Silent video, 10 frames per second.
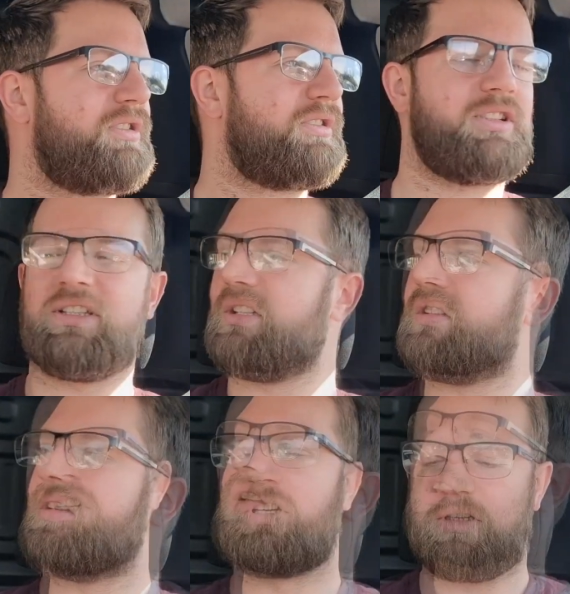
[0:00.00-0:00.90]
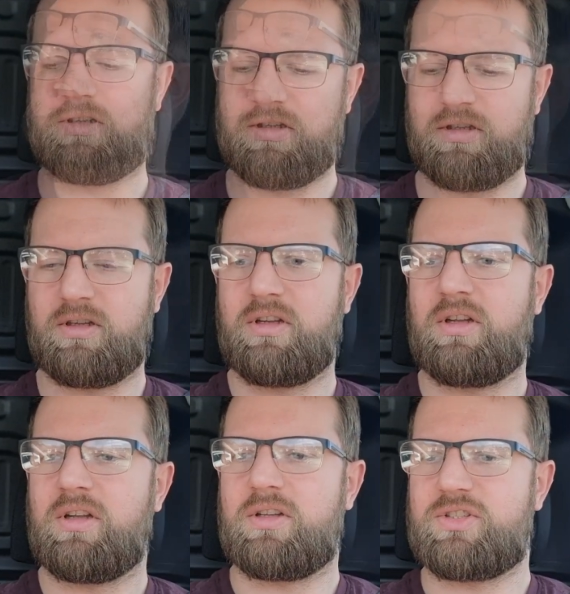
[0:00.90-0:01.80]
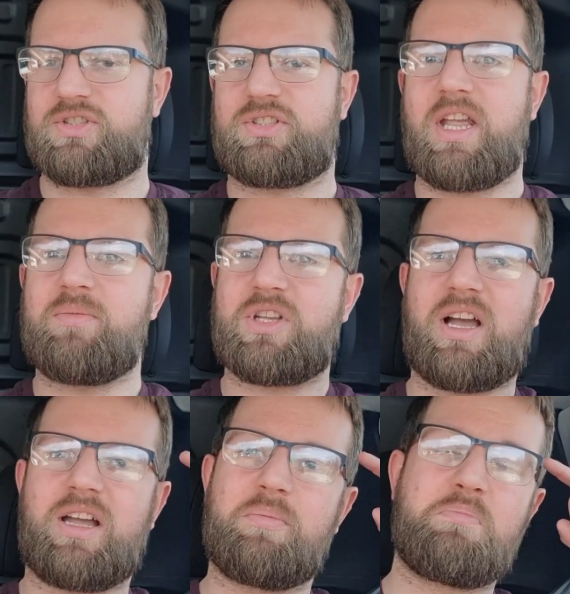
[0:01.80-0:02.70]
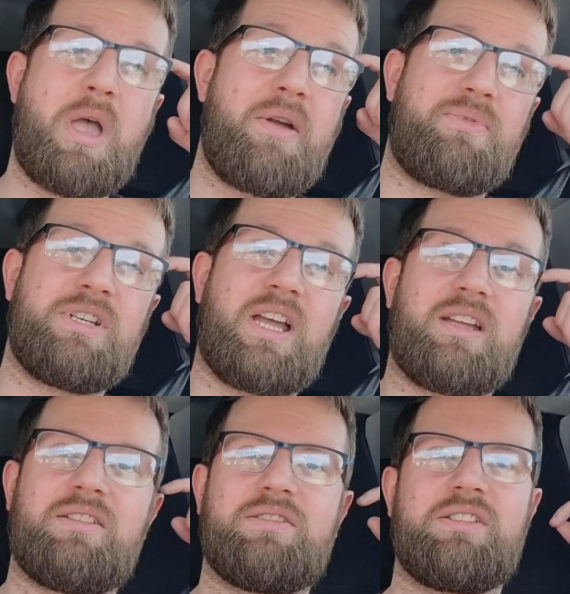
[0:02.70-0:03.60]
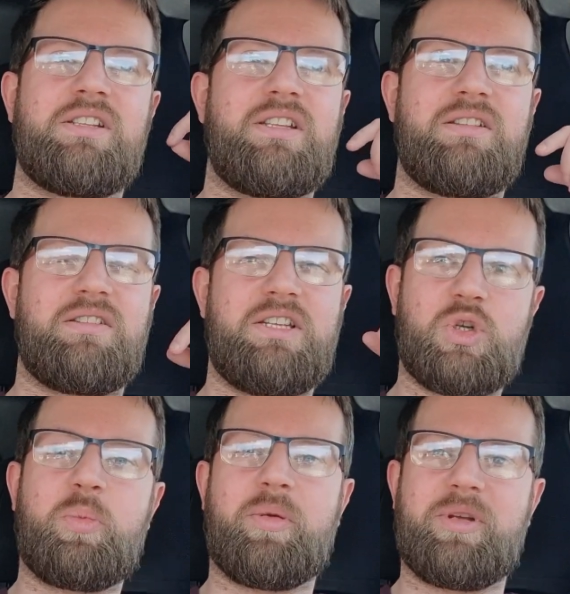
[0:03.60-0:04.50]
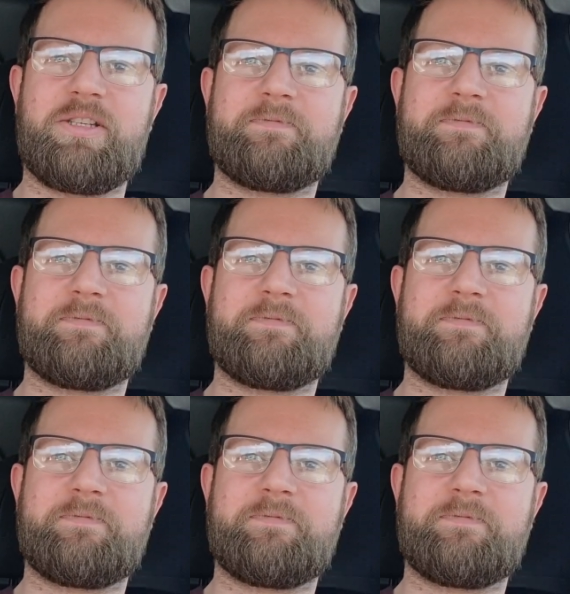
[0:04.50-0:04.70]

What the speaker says: Like, at the same time, every day, he's up at me.